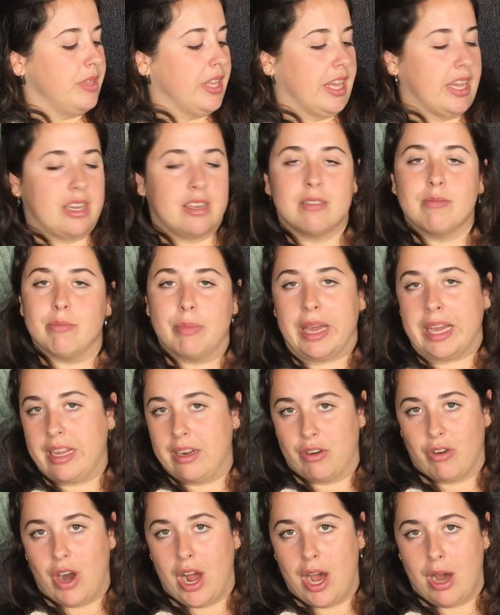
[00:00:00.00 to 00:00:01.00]
Like make
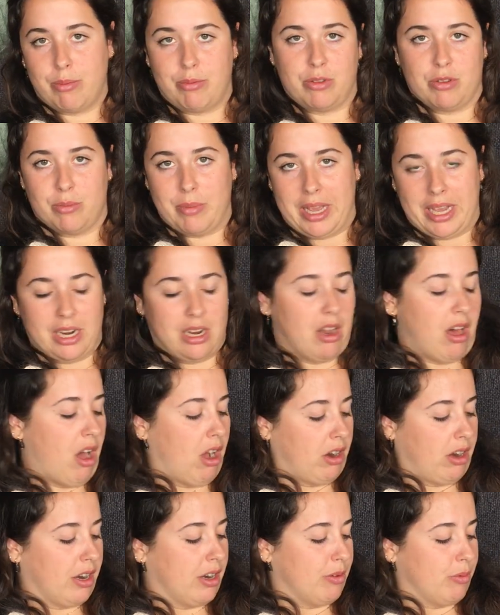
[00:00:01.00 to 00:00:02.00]
it cropped or make it
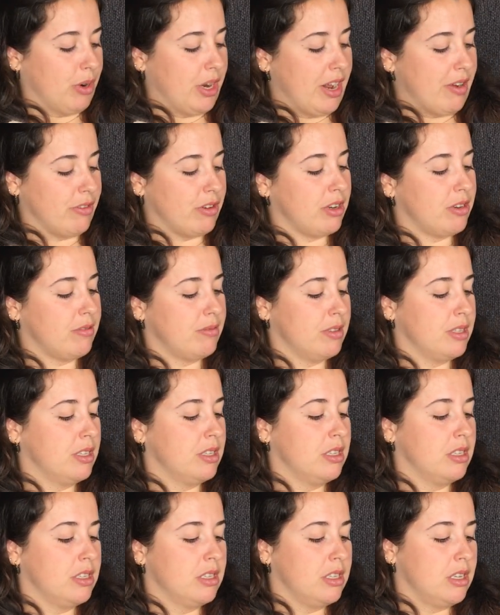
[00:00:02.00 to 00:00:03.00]
longer, whatever.
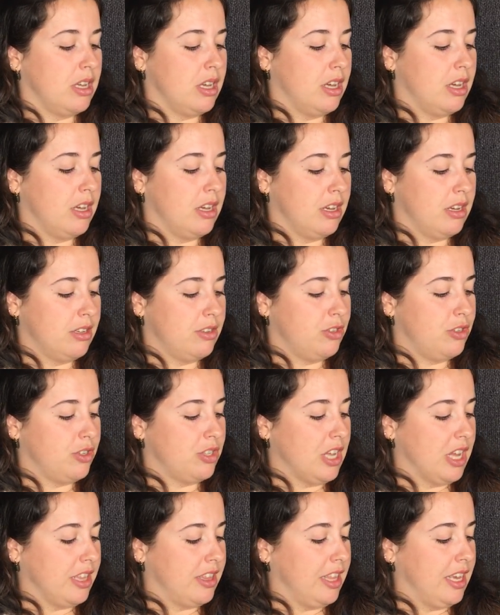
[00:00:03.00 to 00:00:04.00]

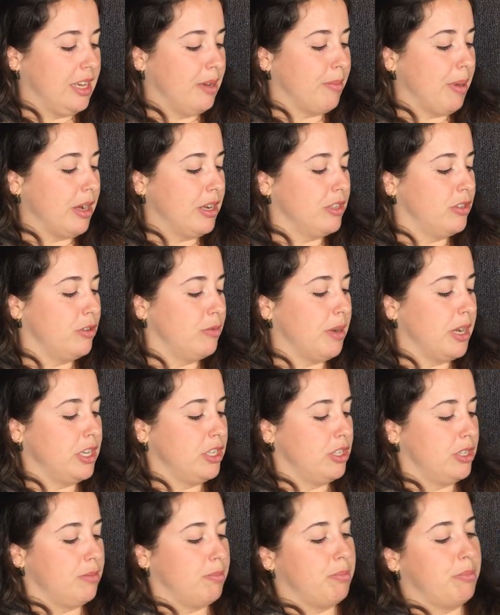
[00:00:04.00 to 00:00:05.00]
Just not think about it too
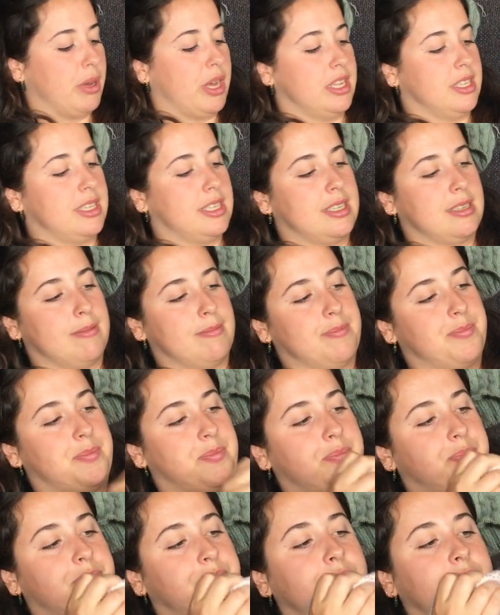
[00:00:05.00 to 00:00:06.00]
much. But
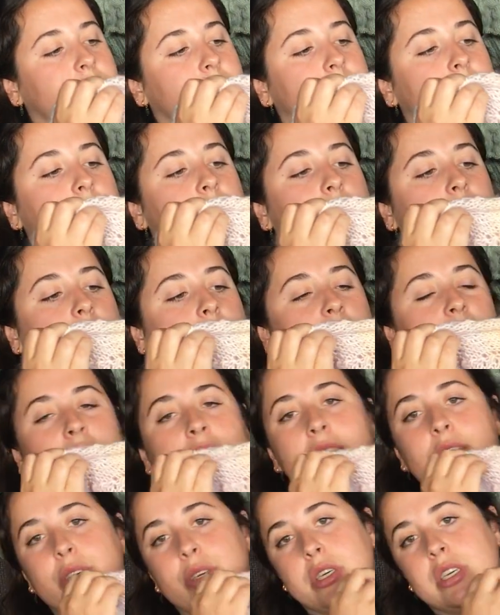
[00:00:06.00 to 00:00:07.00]

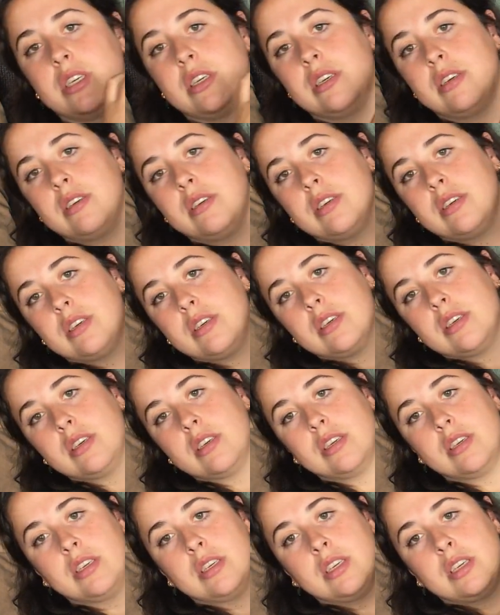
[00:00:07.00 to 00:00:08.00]
look,
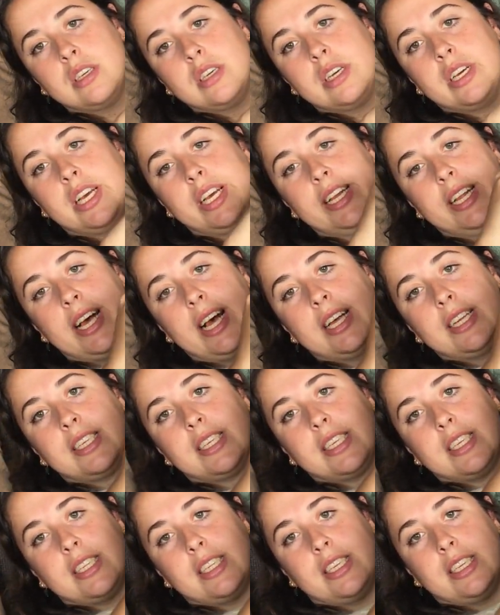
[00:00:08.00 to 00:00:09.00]
it
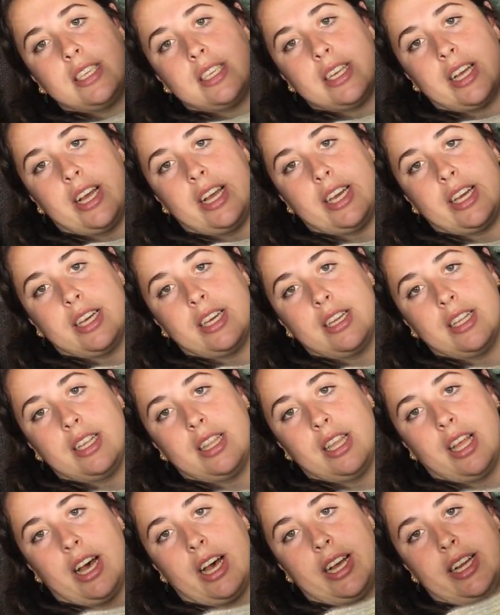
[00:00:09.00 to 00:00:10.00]
has this like
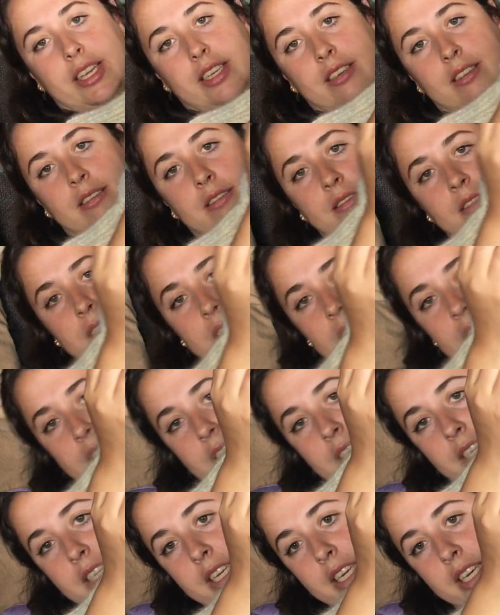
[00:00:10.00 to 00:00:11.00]
line. Can
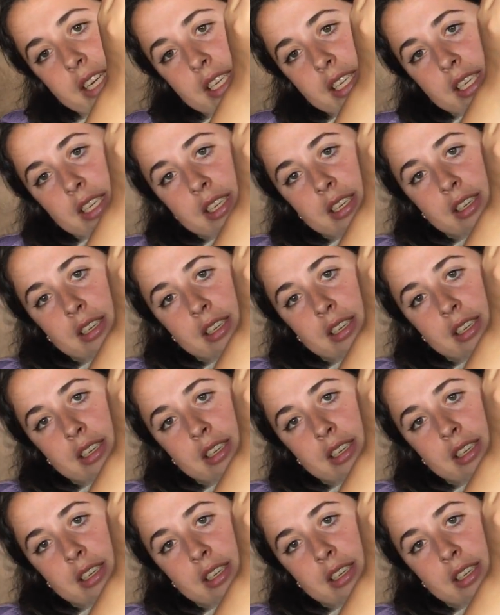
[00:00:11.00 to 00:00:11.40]
you see it?